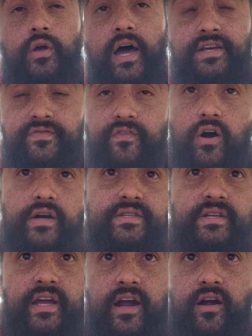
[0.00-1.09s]
As far as
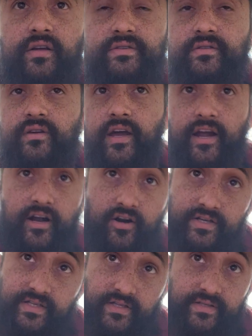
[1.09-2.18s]

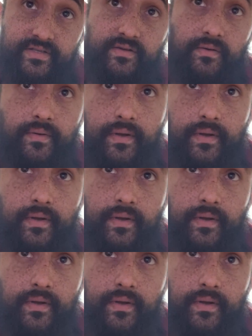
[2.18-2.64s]
inheritance,